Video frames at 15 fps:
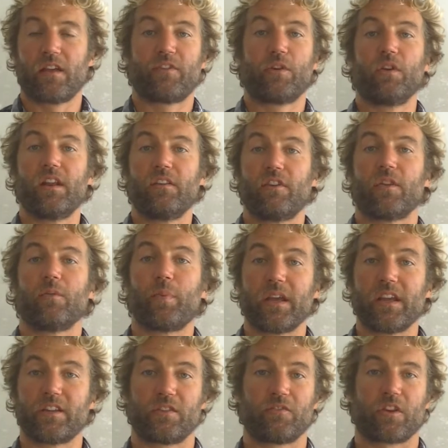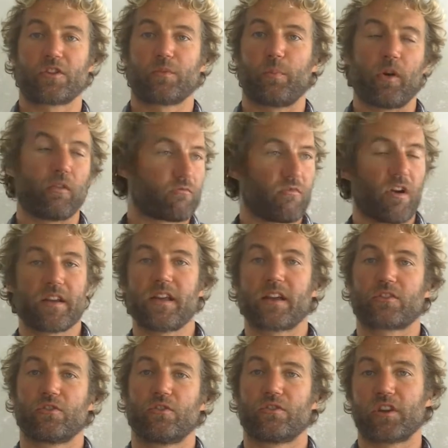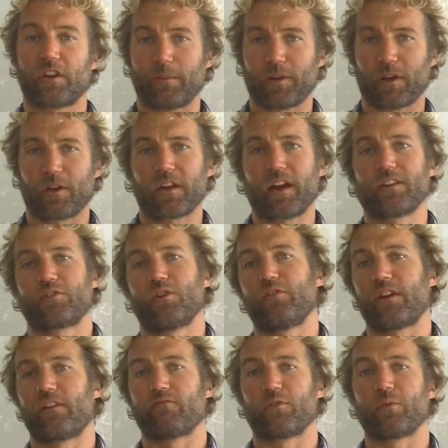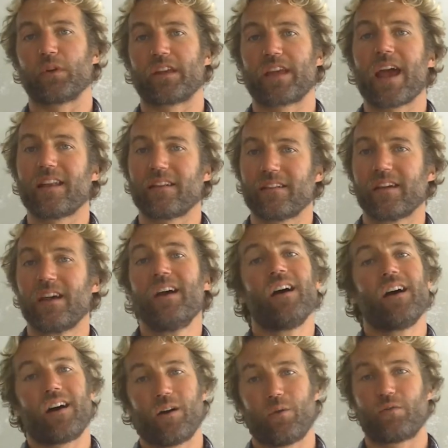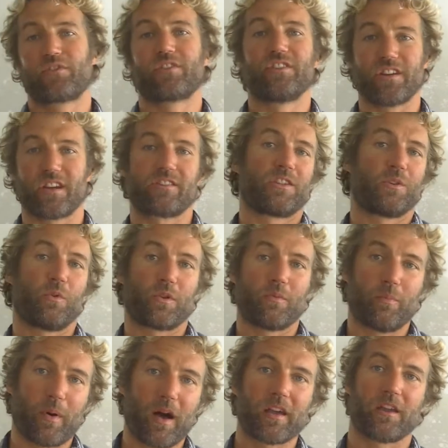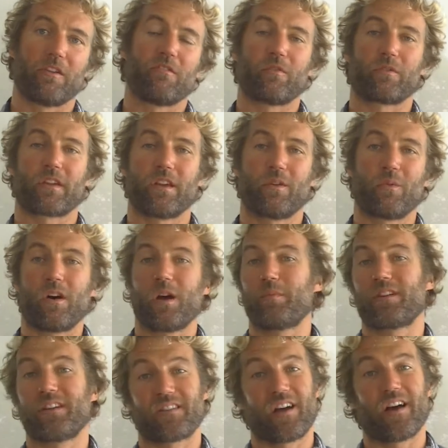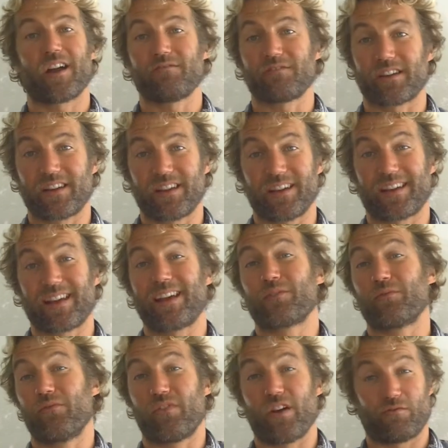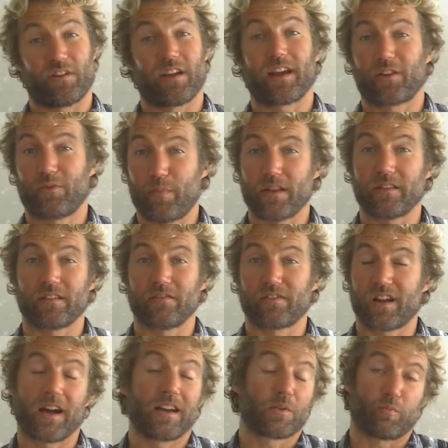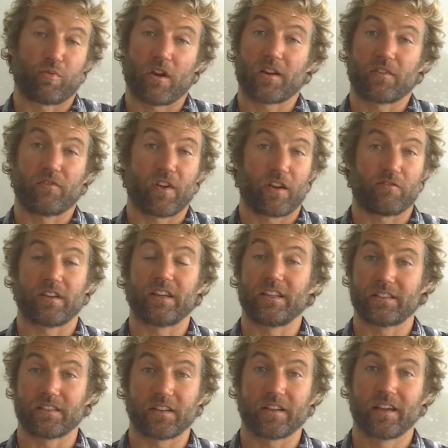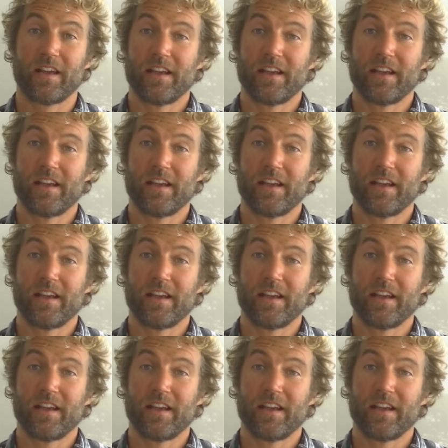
if you live at the beach, you've got a spot right next door that you're going to be going kite surfing every weekend, I would suggest you want to buy your own kit. Why? Because hiring kit gets very expensive. Kites break very easily.